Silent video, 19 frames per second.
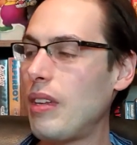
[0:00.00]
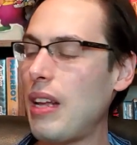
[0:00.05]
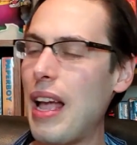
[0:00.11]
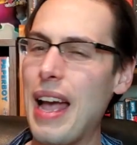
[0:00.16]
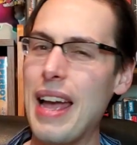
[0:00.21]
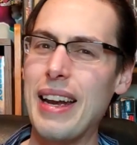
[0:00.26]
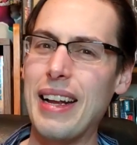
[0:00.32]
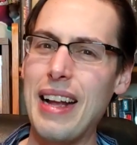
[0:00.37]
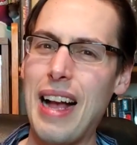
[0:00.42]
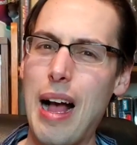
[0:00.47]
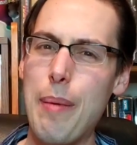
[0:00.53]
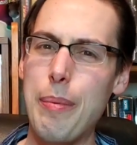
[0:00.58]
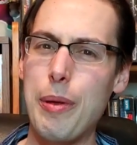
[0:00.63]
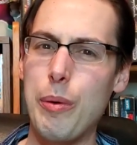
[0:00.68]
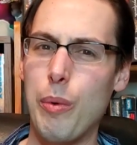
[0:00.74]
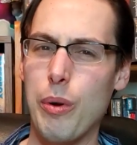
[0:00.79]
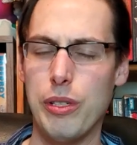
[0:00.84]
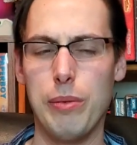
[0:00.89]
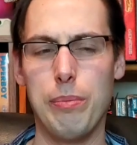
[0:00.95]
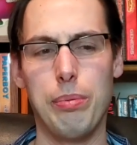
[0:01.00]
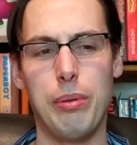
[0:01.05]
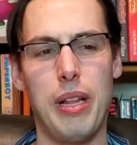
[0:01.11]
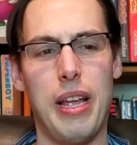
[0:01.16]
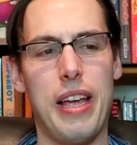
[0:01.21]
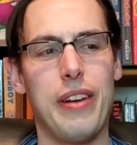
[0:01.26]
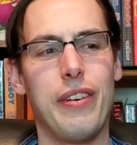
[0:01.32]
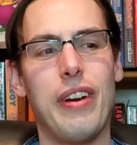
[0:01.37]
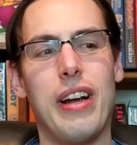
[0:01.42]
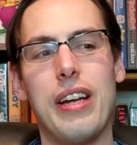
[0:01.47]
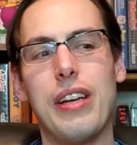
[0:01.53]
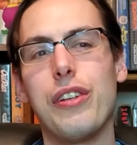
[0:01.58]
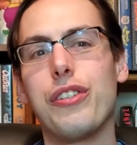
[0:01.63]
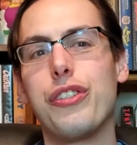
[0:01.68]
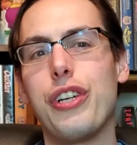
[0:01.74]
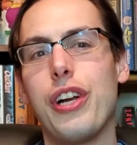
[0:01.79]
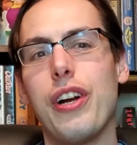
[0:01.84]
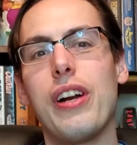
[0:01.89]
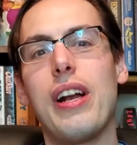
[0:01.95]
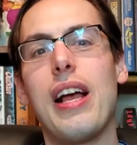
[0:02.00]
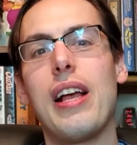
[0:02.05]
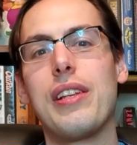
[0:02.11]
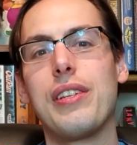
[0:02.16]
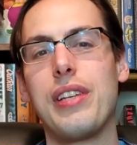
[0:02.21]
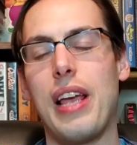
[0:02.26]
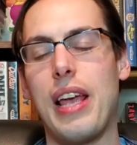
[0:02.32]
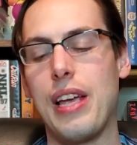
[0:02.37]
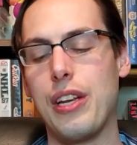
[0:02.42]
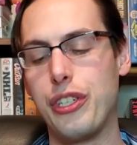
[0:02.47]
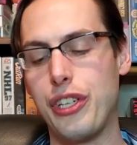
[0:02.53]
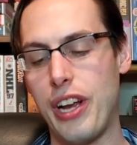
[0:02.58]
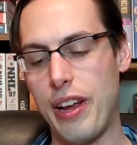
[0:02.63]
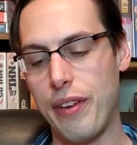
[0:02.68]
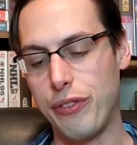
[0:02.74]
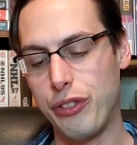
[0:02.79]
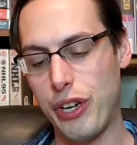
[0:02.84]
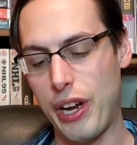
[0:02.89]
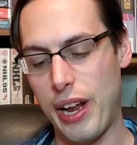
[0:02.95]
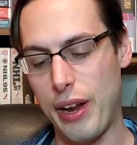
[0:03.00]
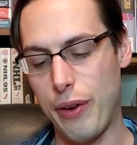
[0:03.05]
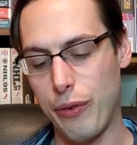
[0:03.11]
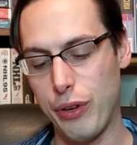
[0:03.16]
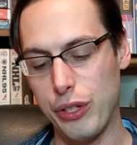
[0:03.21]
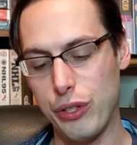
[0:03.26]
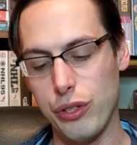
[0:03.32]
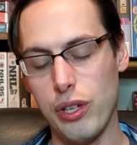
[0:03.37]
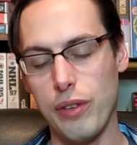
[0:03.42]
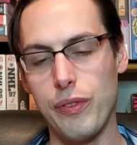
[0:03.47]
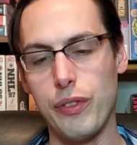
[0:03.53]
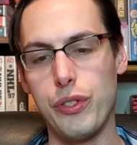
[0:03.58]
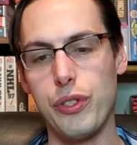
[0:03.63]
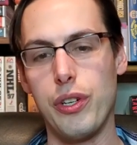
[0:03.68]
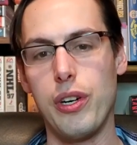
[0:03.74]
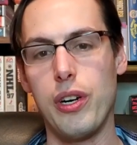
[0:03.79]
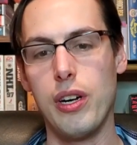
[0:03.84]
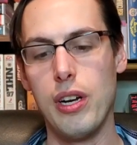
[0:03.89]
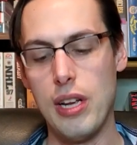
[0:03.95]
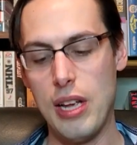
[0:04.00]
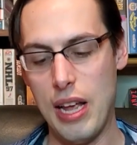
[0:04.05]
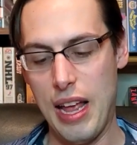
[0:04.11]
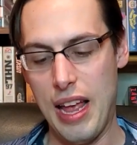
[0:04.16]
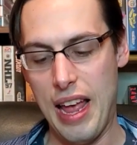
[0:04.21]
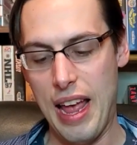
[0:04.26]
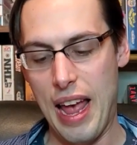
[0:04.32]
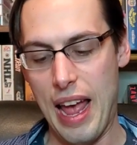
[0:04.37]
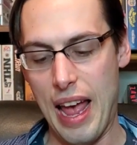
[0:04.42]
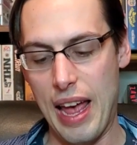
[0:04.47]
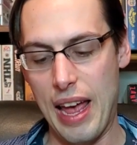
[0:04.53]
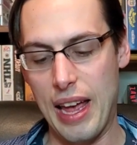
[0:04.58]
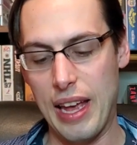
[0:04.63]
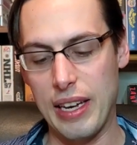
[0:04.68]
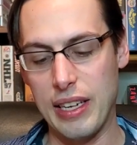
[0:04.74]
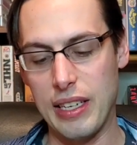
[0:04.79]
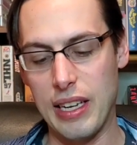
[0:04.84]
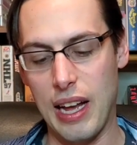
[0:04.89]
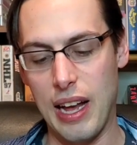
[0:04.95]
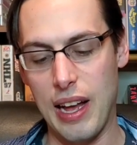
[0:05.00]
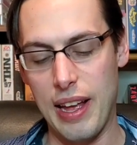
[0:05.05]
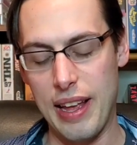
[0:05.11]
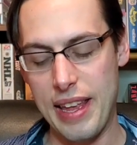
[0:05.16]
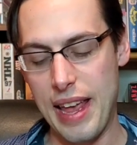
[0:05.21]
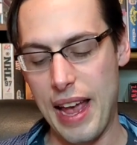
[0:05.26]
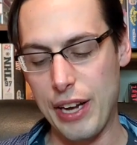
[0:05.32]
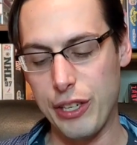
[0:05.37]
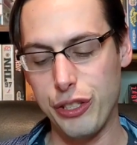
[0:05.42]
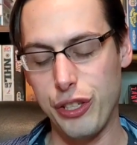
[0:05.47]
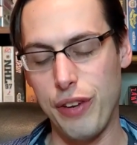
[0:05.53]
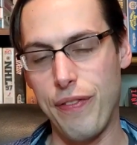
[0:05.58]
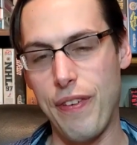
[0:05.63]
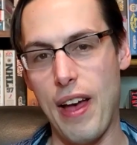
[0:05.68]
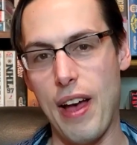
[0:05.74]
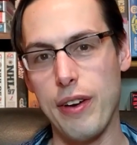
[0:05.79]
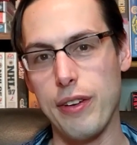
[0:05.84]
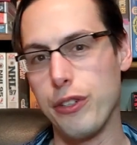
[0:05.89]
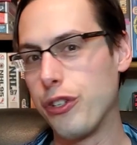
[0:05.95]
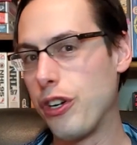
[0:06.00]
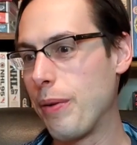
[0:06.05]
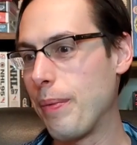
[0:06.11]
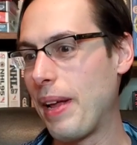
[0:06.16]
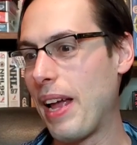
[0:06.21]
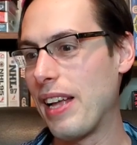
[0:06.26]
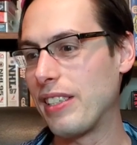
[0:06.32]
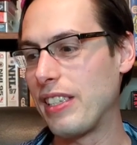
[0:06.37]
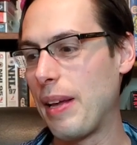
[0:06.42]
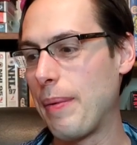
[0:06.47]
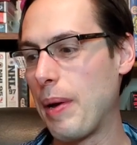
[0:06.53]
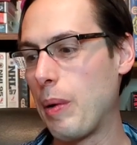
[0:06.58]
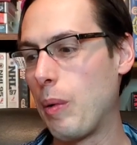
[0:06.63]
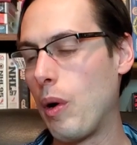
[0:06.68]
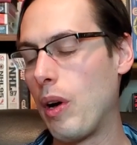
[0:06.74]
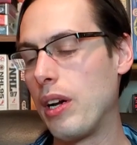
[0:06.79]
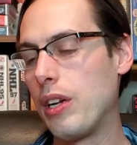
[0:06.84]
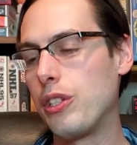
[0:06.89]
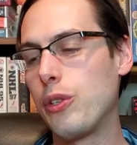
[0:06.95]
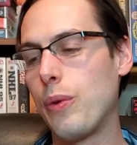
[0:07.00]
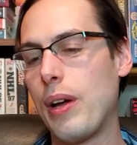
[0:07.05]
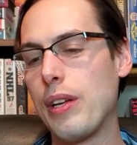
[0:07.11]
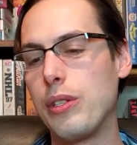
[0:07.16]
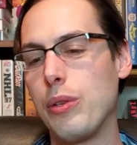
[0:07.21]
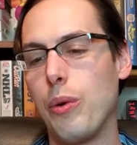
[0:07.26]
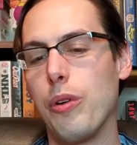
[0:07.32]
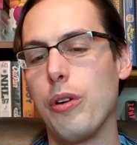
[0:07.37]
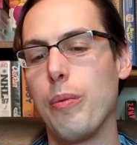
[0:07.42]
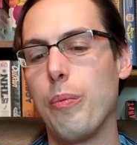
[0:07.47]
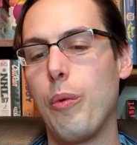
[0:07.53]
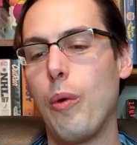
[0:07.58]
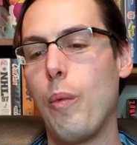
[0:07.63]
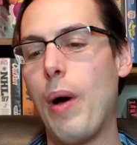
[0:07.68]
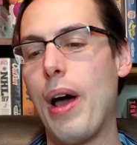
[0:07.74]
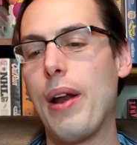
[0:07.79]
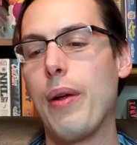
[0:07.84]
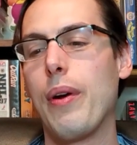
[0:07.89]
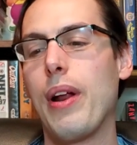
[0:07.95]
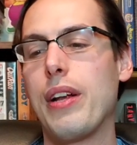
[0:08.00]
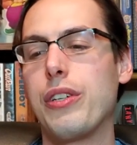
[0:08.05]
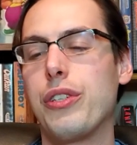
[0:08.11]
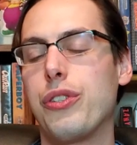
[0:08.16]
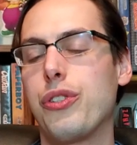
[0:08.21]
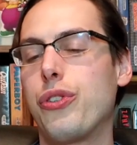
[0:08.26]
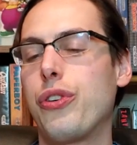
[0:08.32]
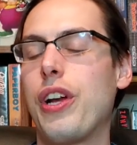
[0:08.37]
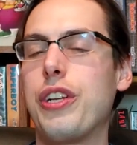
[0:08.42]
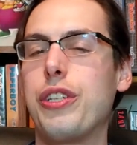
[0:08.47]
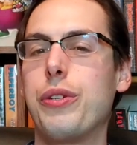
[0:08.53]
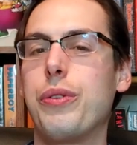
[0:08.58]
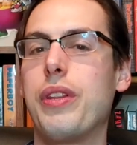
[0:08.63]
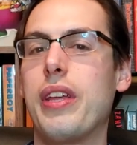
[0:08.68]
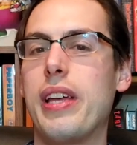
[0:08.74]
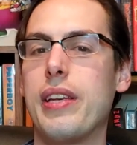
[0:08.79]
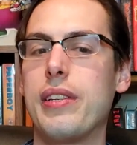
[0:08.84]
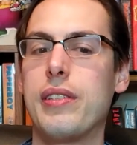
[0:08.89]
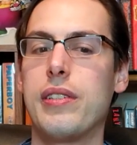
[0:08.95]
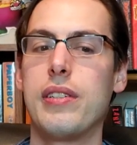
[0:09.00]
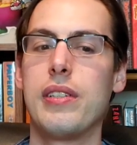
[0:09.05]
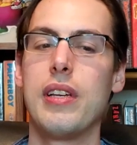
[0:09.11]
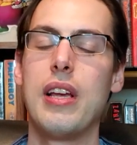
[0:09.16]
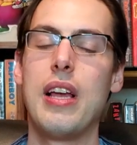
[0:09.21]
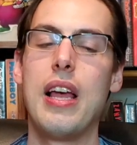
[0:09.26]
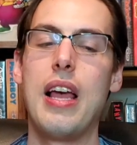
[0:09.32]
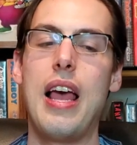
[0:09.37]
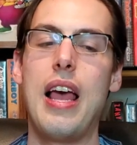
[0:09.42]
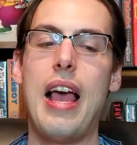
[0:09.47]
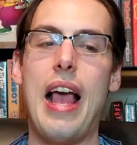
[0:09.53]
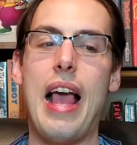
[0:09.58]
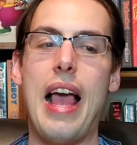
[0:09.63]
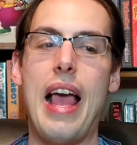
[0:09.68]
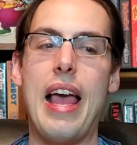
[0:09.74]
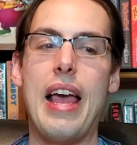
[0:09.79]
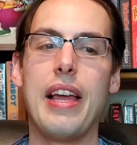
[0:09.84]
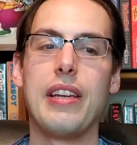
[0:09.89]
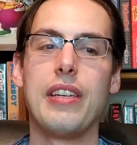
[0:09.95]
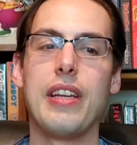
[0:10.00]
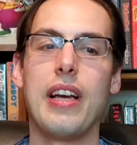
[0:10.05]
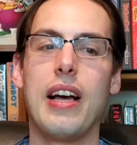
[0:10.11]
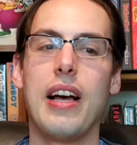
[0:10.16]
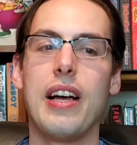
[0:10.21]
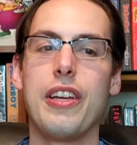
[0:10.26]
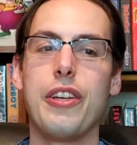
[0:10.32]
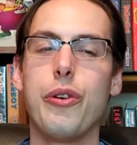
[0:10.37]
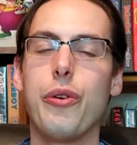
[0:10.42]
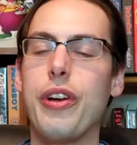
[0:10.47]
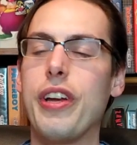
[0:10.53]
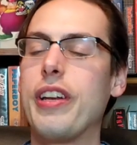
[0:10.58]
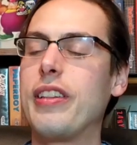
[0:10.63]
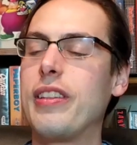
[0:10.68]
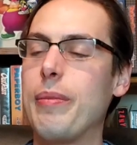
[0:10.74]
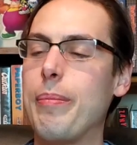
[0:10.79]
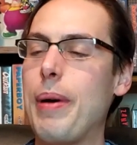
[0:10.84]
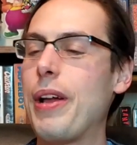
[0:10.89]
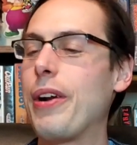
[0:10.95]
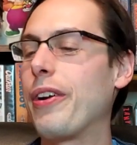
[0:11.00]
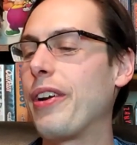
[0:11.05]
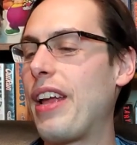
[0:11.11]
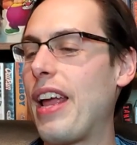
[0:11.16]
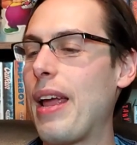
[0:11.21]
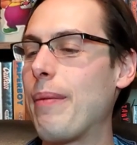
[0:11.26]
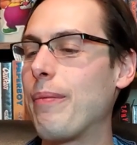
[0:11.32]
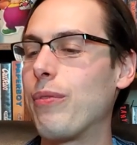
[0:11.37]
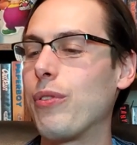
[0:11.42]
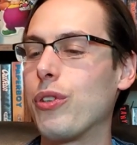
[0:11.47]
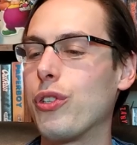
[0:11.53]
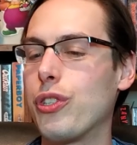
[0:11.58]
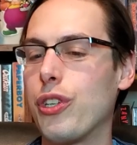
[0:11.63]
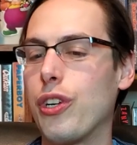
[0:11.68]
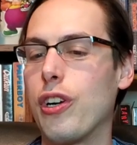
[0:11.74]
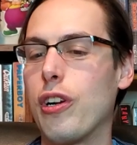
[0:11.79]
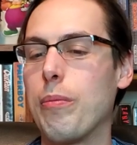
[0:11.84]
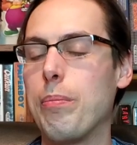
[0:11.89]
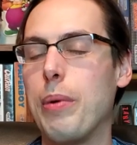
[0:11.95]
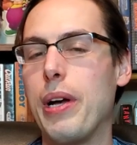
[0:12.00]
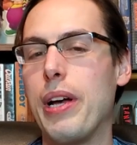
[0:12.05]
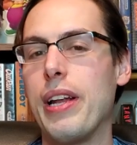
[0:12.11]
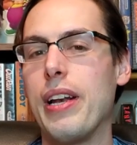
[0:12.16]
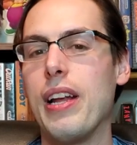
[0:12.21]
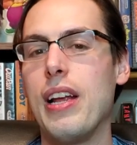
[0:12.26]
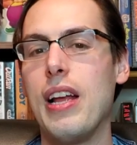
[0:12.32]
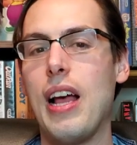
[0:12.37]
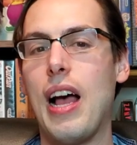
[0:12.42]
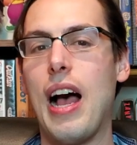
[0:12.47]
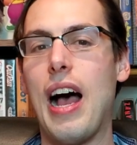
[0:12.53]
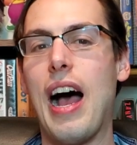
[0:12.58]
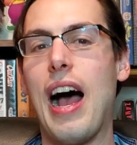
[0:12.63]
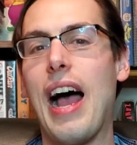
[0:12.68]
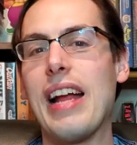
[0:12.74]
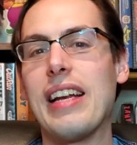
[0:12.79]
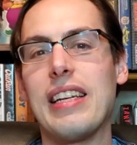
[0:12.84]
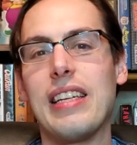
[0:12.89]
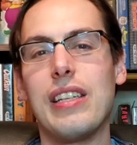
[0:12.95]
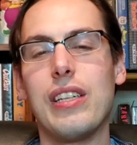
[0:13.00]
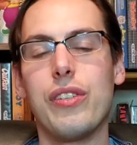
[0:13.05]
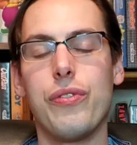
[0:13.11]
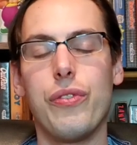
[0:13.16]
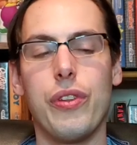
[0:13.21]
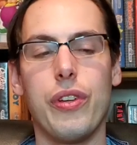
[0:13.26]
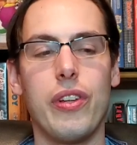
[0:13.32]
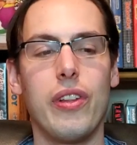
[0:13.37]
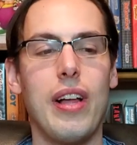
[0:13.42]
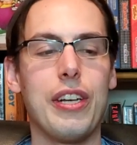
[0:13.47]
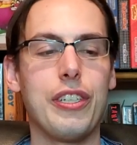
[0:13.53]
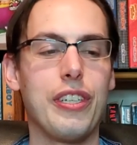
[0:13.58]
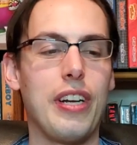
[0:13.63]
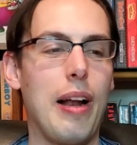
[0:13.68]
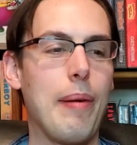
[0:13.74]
I had a copy, it wasn't playing right. Jared has a J F J resurfacer, and uh, he actually found a Dreamcast game I wanted, so I told him, well, why don't I just trade you this, and uh, you'll get the better game for sure, but uh, I need this for the collection.